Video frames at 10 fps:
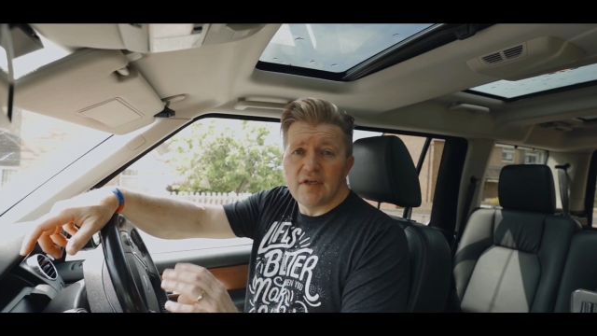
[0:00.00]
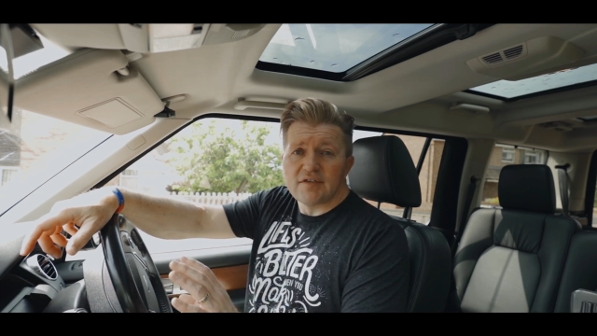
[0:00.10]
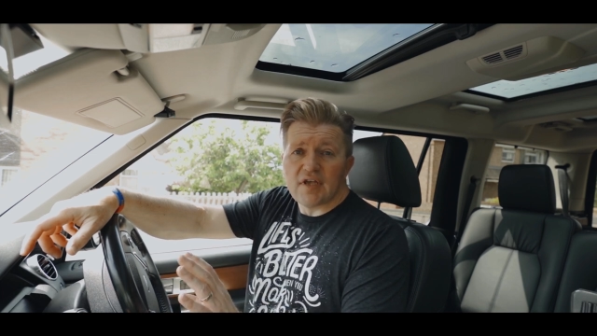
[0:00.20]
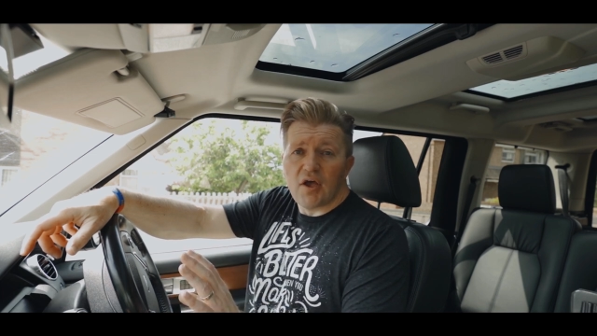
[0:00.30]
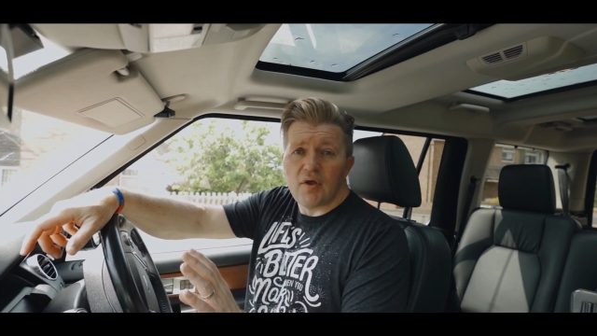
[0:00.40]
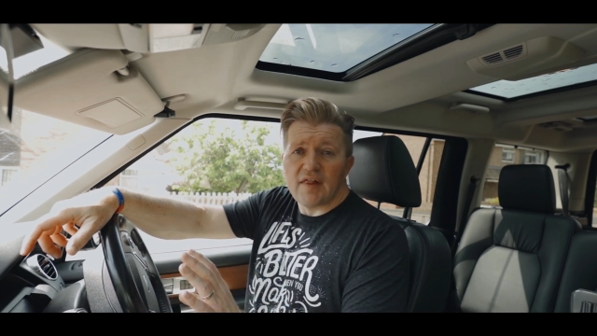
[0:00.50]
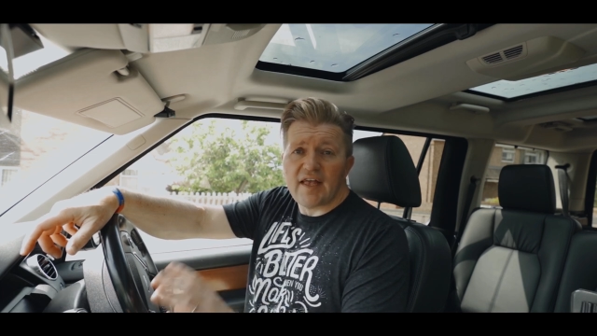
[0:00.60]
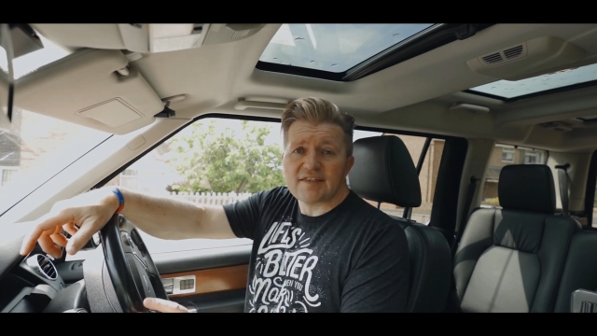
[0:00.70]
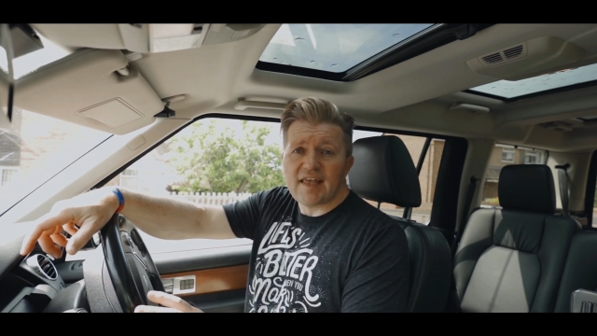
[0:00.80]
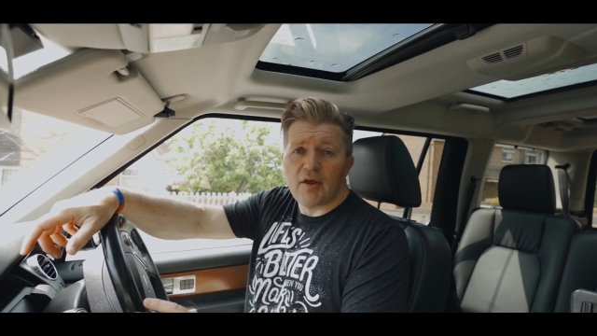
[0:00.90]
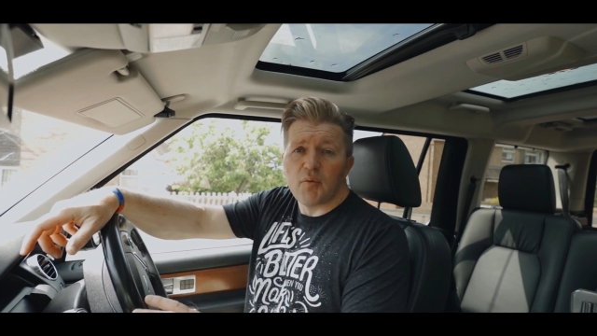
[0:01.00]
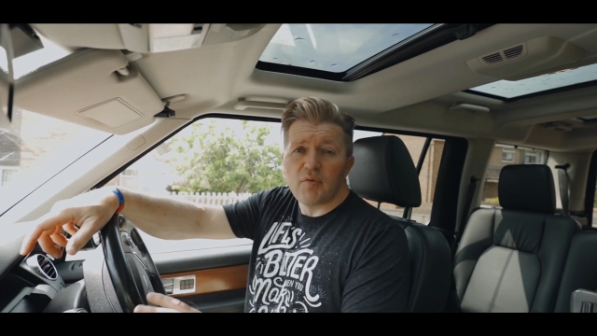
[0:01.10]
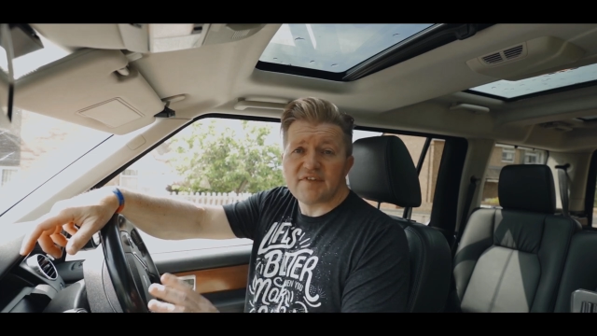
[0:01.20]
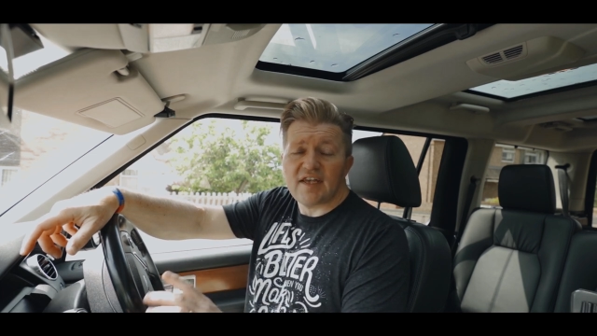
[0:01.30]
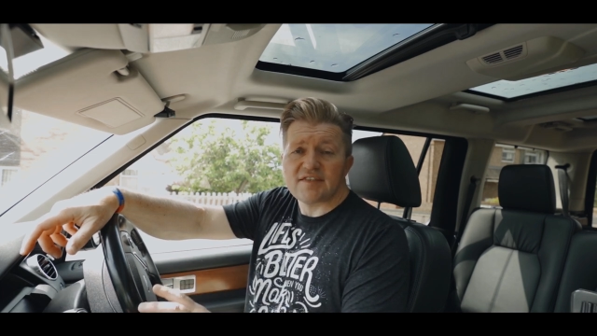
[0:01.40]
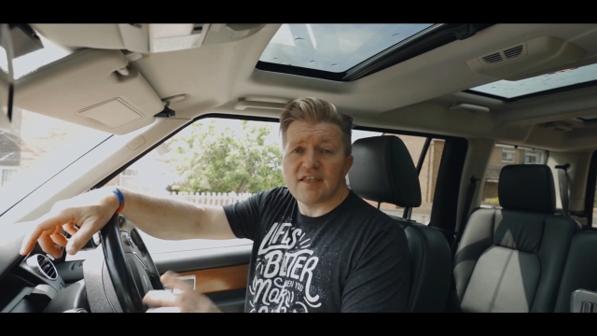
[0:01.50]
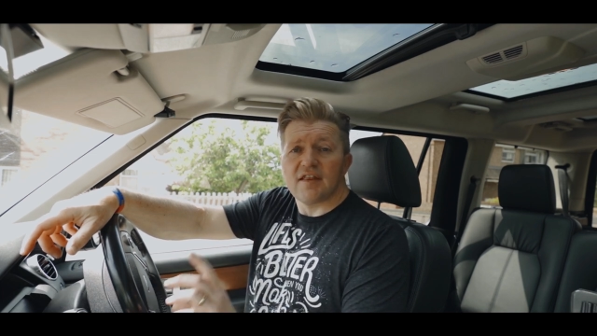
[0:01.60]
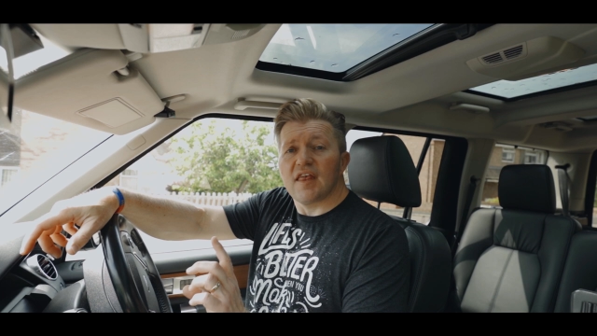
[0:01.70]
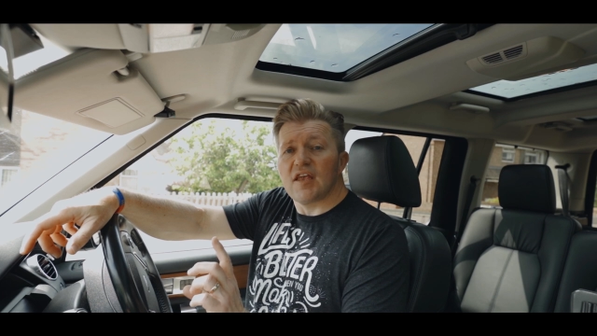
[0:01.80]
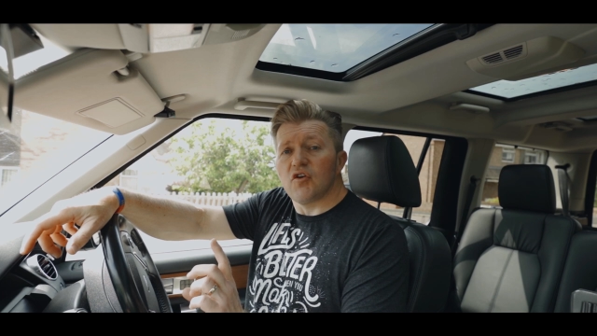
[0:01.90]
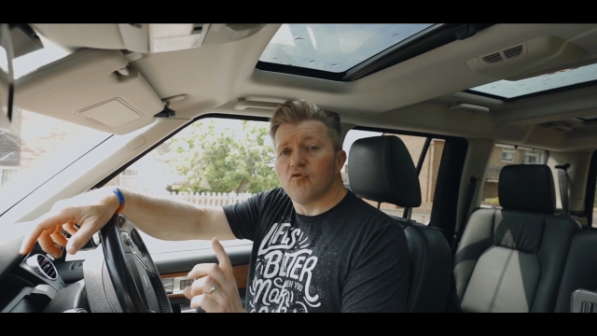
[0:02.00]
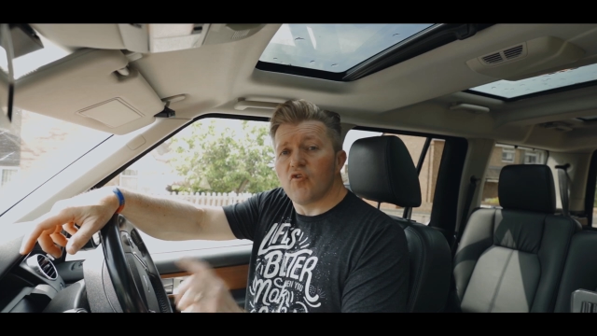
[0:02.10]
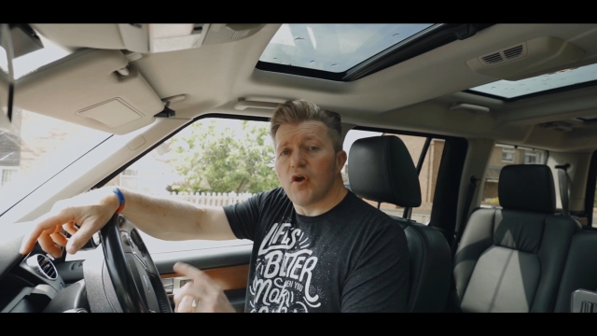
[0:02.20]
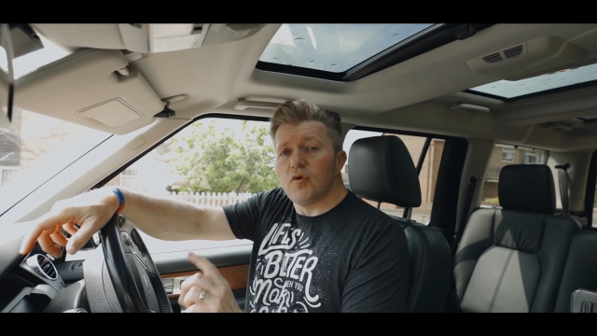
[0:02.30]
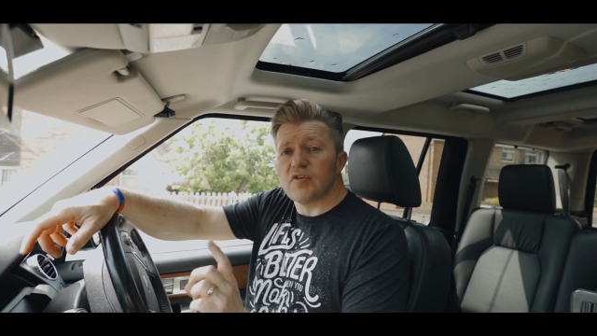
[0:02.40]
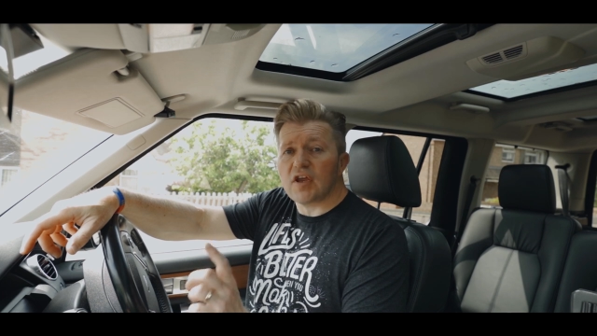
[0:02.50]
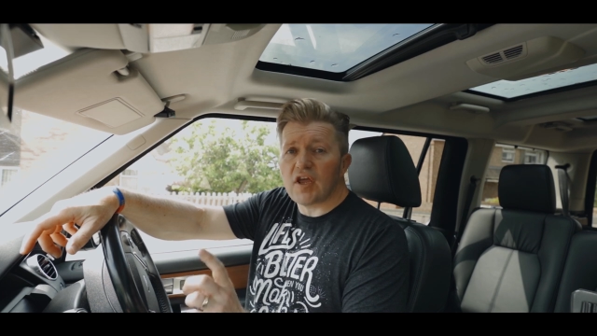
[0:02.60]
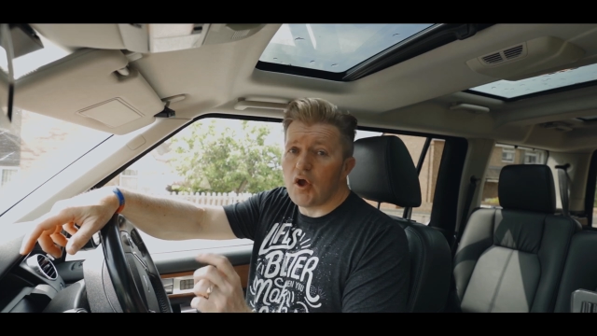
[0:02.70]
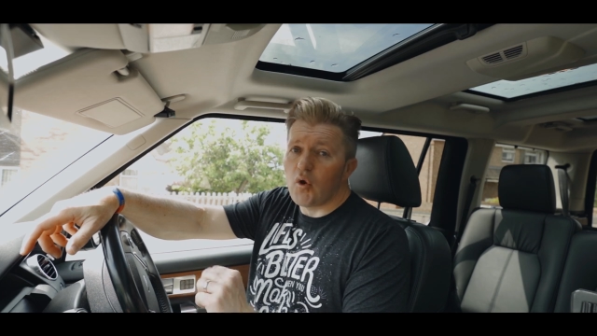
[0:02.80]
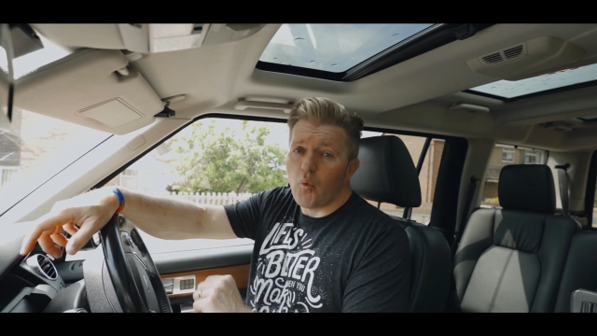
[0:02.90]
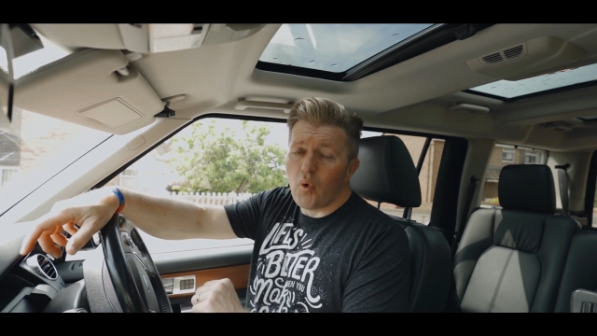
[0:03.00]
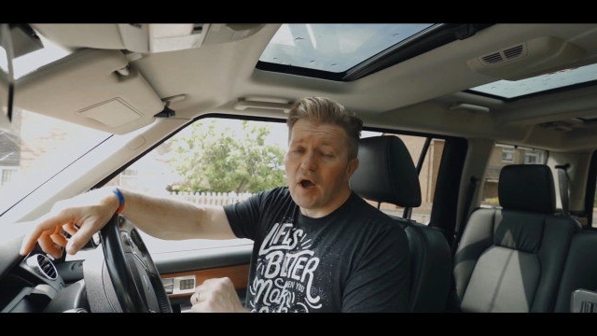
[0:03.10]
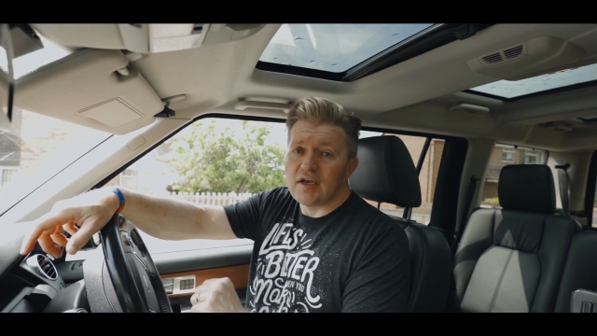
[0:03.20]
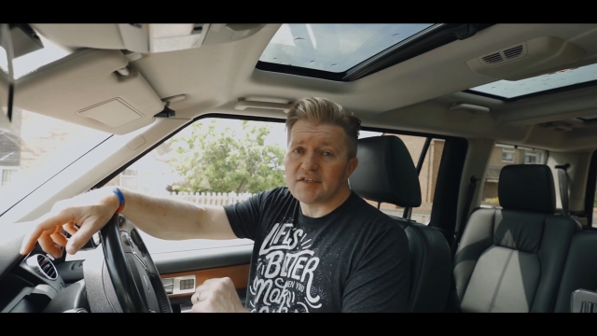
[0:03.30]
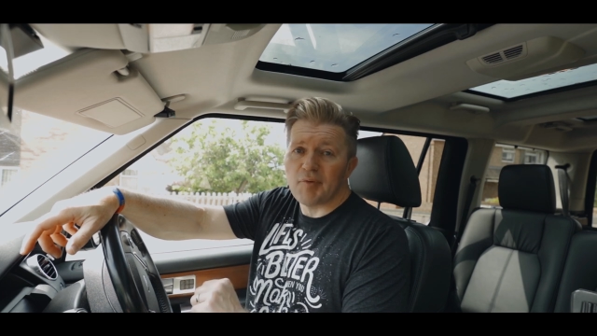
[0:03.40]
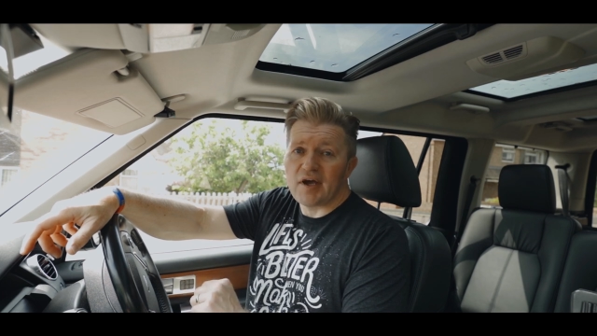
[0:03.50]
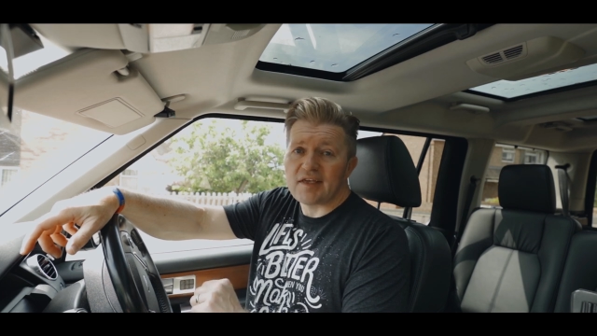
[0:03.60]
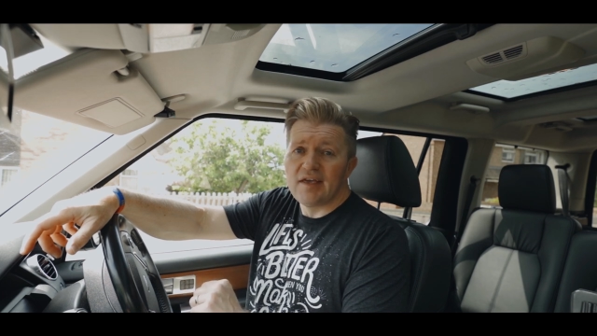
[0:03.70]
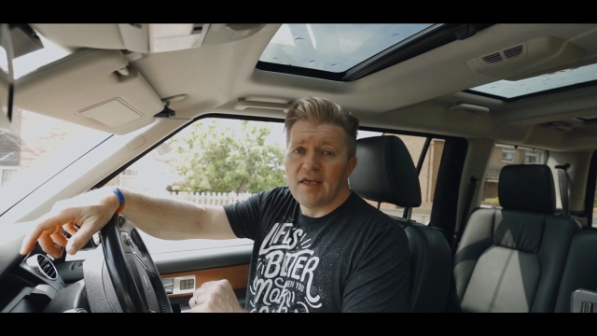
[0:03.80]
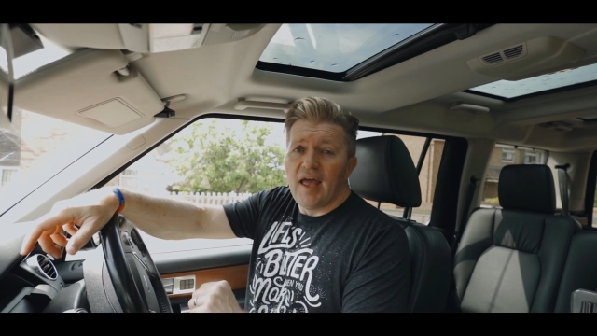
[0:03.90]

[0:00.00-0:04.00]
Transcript: So let's get on with testing the Rode Go wireless mic.